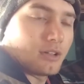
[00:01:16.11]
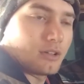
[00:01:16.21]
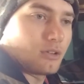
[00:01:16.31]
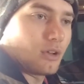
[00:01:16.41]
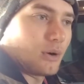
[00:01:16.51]

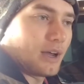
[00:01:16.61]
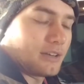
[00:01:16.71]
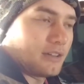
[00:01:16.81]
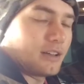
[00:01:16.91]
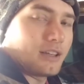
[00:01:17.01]
So
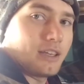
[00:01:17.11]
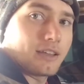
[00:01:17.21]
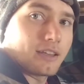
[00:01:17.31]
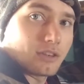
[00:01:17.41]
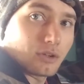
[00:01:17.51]

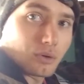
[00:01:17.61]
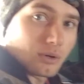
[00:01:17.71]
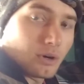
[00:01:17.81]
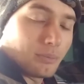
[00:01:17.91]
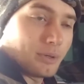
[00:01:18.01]
ideally, get the
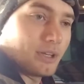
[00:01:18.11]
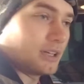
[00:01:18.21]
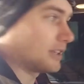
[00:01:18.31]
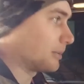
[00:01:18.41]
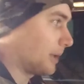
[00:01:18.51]
door
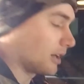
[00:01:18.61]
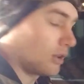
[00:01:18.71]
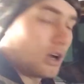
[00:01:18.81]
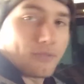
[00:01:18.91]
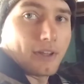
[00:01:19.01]
open, get the
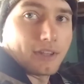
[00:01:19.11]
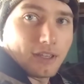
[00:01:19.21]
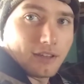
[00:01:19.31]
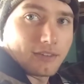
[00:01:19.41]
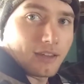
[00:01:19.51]
panel off on
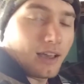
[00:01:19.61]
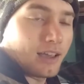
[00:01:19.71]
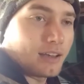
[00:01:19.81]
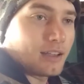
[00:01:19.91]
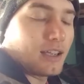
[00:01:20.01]
the
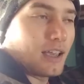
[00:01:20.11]
inside,